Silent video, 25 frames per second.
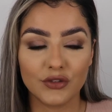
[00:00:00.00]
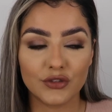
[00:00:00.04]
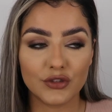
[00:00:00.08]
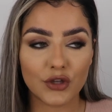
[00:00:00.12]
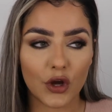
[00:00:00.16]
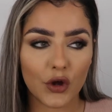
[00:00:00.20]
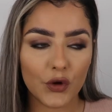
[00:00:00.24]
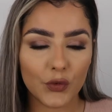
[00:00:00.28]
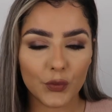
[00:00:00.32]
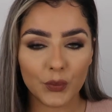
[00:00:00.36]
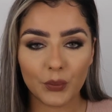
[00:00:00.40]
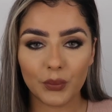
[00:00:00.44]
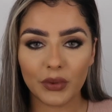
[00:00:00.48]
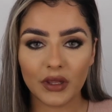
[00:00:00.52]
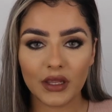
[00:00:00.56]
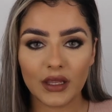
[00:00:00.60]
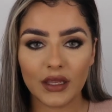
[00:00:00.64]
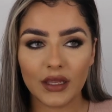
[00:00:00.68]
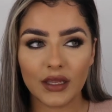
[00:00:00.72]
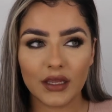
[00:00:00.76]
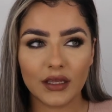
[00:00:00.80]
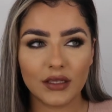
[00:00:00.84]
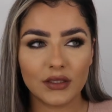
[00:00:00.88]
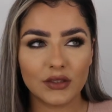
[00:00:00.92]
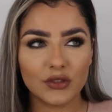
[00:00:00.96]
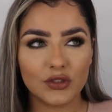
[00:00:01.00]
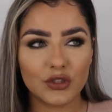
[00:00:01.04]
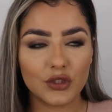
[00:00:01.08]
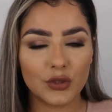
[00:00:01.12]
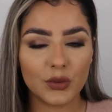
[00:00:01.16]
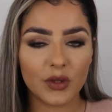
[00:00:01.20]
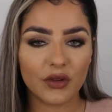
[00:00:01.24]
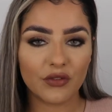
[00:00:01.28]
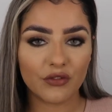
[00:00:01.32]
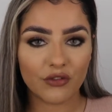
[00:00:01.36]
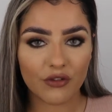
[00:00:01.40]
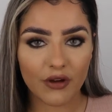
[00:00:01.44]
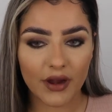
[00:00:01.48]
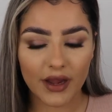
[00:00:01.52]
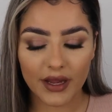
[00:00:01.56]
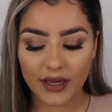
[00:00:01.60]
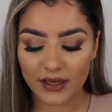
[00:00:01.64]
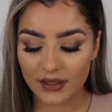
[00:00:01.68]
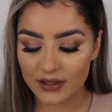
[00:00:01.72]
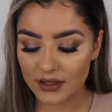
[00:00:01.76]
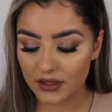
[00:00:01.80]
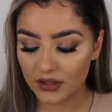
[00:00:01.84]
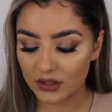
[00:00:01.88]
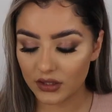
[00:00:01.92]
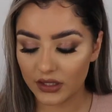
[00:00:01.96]
don't be too
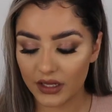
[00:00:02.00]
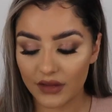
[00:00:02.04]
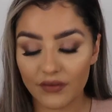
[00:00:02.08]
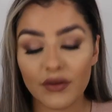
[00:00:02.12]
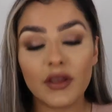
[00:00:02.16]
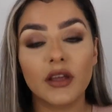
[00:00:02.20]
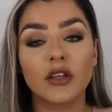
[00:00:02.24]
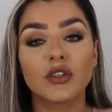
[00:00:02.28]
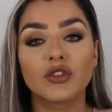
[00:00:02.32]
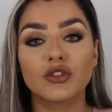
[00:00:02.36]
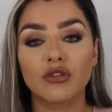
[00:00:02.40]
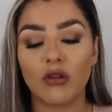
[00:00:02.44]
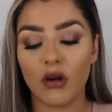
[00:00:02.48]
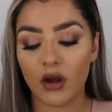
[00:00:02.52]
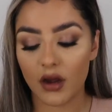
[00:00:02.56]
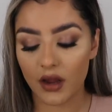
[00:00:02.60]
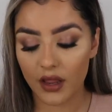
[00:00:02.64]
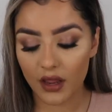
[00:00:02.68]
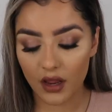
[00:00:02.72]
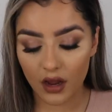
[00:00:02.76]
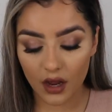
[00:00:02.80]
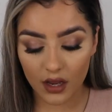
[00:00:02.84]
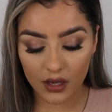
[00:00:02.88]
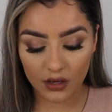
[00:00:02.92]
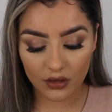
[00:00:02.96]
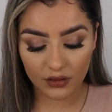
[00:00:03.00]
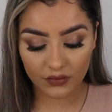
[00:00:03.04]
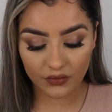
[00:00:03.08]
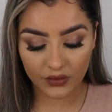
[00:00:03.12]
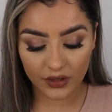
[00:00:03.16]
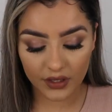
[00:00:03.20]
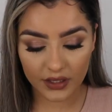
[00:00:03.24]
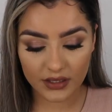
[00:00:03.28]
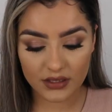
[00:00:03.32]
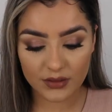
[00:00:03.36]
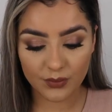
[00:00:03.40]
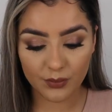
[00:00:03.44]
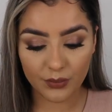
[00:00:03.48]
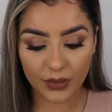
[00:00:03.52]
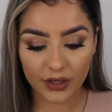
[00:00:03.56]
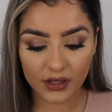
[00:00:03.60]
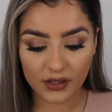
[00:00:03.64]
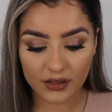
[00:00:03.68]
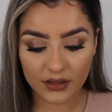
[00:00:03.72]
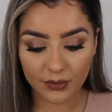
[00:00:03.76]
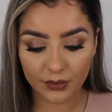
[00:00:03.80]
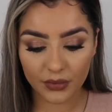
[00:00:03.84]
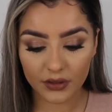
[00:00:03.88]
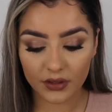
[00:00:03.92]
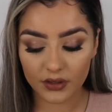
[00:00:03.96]
afraid, give it a try. I love it, it's
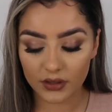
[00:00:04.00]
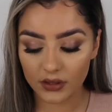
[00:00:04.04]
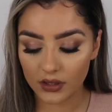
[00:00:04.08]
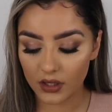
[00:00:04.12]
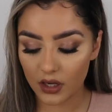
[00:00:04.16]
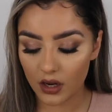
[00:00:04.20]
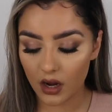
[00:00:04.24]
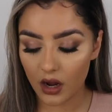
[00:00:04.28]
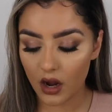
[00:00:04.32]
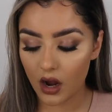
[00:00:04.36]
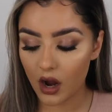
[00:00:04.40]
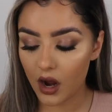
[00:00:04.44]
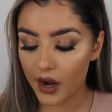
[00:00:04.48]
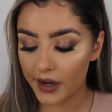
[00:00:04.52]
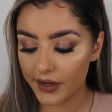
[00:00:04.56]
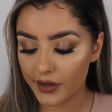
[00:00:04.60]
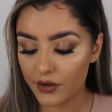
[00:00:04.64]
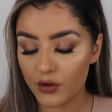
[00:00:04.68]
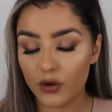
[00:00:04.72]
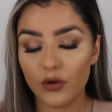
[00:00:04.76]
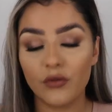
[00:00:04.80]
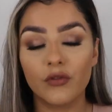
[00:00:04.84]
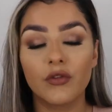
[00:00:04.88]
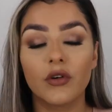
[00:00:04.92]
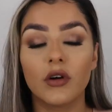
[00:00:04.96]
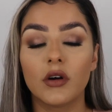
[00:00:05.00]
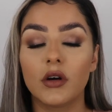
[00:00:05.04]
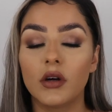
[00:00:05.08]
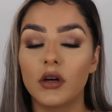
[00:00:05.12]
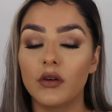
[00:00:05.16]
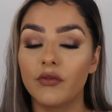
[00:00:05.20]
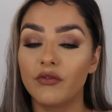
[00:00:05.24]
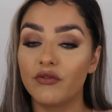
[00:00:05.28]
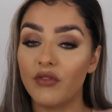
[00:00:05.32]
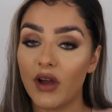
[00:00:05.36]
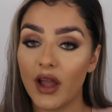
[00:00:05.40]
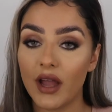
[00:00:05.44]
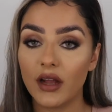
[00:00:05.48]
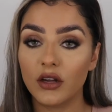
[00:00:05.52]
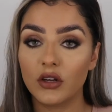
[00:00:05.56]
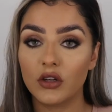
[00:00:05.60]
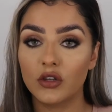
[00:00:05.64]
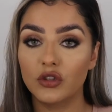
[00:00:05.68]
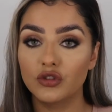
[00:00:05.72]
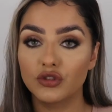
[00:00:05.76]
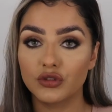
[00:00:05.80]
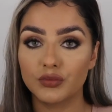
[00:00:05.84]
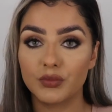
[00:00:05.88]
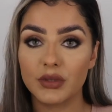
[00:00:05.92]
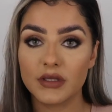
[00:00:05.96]
buildable. I know for a fact
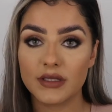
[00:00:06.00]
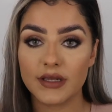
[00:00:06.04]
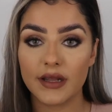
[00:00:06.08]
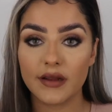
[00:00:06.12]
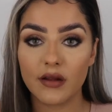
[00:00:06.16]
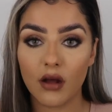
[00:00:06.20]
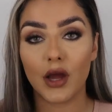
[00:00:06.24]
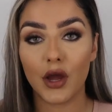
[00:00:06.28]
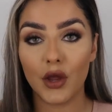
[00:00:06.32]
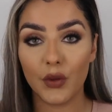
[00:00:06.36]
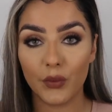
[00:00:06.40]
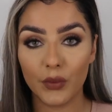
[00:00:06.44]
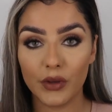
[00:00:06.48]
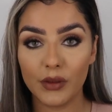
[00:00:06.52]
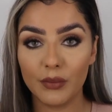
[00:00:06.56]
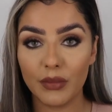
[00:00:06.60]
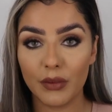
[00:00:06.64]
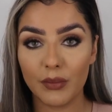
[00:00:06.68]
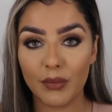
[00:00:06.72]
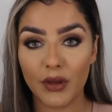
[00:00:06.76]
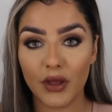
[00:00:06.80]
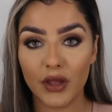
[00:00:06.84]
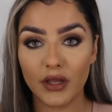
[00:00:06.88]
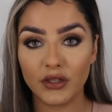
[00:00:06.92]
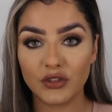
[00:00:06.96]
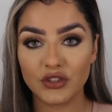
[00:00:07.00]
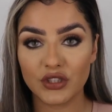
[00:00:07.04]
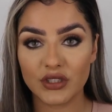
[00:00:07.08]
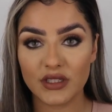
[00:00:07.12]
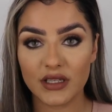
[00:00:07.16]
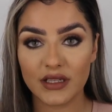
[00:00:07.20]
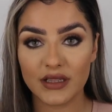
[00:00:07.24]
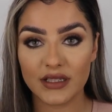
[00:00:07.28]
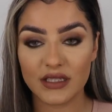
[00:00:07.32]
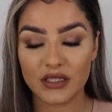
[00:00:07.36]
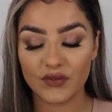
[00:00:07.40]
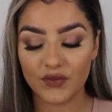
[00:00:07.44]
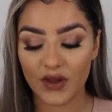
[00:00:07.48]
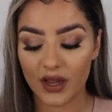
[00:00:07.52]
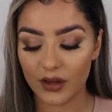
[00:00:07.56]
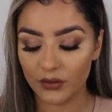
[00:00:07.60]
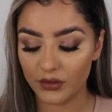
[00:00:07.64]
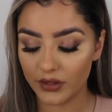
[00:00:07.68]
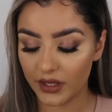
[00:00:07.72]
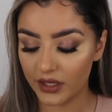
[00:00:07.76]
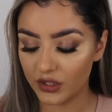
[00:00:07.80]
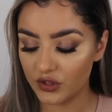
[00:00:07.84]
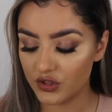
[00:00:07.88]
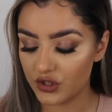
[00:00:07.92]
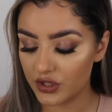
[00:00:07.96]
100% I will be purchasing this
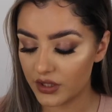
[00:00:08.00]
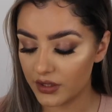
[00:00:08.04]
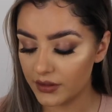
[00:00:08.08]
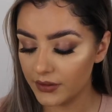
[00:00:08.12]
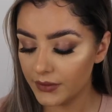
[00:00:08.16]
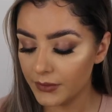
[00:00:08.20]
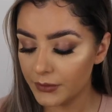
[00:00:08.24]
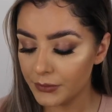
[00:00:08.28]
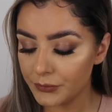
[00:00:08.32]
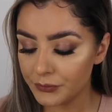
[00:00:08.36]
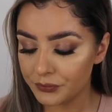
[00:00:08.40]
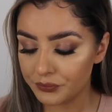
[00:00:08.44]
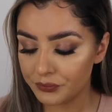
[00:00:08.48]
foundation.